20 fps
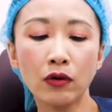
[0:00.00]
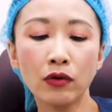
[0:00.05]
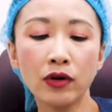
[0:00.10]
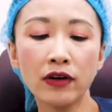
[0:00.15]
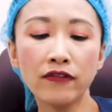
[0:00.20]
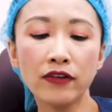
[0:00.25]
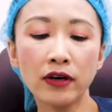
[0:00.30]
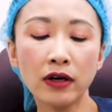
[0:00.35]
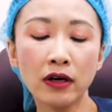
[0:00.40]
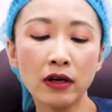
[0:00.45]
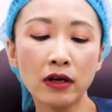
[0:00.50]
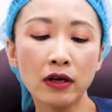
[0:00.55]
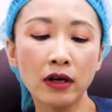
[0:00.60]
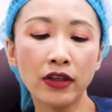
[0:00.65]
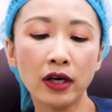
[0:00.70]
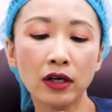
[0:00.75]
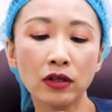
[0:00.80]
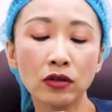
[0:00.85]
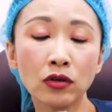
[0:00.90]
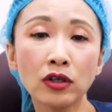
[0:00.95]
However,
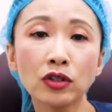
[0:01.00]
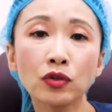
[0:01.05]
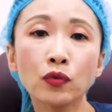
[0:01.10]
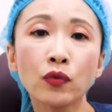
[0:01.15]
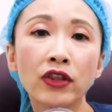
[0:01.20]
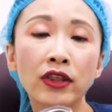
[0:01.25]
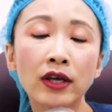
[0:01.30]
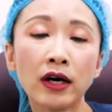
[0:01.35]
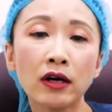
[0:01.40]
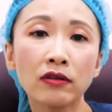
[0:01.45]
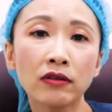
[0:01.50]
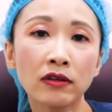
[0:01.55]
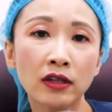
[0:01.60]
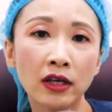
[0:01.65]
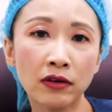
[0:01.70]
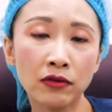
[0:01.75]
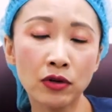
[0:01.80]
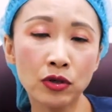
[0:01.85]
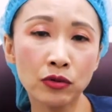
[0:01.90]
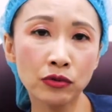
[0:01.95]
they are not without
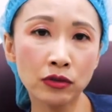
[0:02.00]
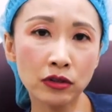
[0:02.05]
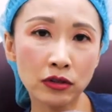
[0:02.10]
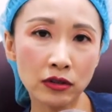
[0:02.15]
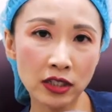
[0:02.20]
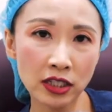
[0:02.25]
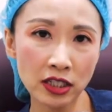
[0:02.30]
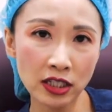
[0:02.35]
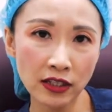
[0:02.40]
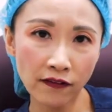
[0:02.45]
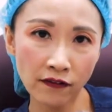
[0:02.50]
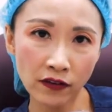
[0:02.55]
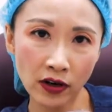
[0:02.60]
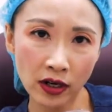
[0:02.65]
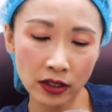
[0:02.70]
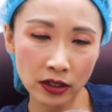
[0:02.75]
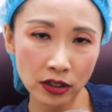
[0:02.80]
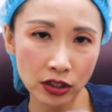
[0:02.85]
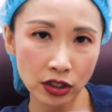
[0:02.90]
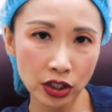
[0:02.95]
their own
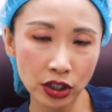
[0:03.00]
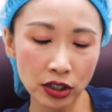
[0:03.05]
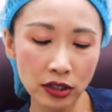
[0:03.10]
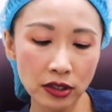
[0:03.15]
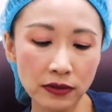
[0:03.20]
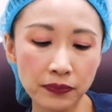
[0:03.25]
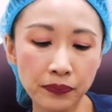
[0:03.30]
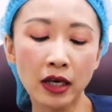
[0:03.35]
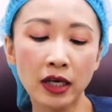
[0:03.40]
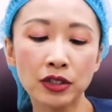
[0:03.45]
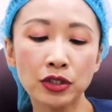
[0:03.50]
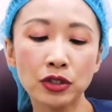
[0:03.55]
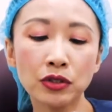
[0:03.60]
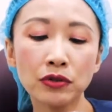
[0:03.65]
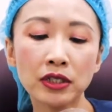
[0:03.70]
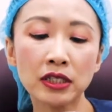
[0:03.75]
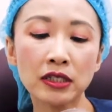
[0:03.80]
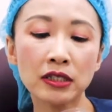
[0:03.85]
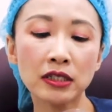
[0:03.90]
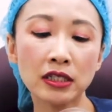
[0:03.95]
disadvantages. As
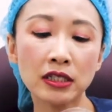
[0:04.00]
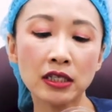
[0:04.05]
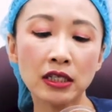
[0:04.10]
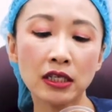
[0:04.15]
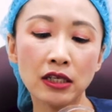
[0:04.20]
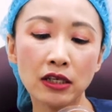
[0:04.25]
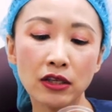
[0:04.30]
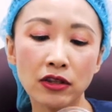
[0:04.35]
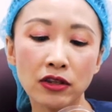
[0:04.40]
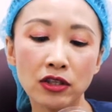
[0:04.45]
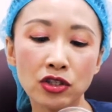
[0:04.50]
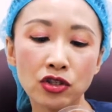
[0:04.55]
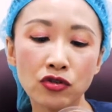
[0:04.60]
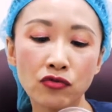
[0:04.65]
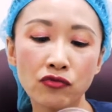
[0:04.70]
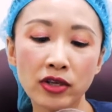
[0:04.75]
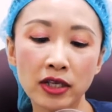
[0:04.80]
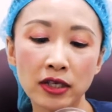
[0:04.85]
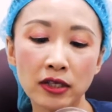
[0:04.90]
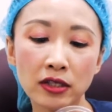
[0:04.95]
you can see, these
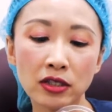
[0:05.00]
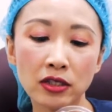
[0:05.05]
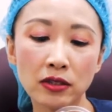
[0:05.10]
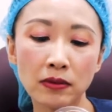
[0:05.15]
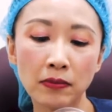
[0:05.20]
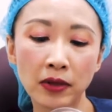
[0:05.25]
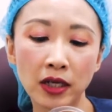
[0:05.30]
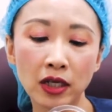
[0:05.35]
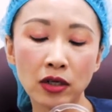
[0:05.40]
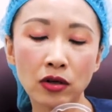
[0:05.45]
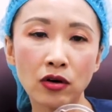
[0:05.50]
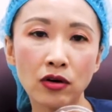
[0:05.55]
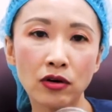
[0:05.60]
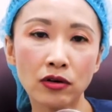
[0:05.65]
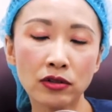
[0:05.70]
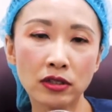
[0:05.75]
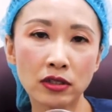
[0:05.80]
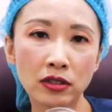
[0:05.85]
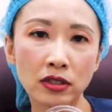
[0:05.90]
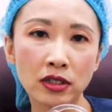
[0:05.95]
rings may cause